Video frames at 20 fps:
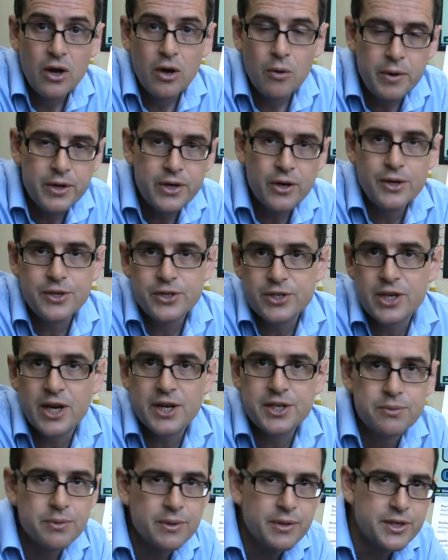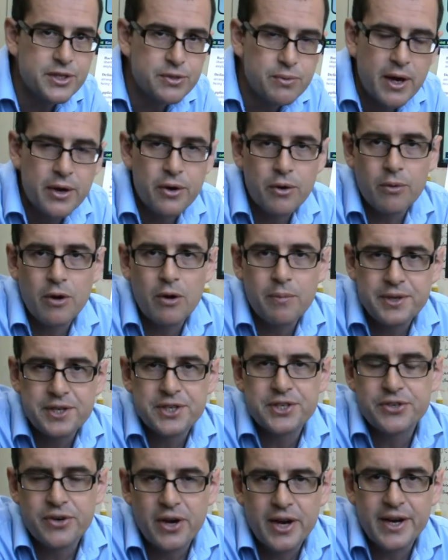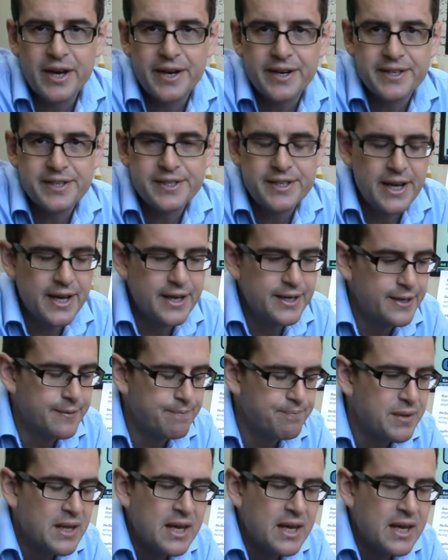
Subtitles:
We don't judge whether it's right or wrong, we just try and understand it.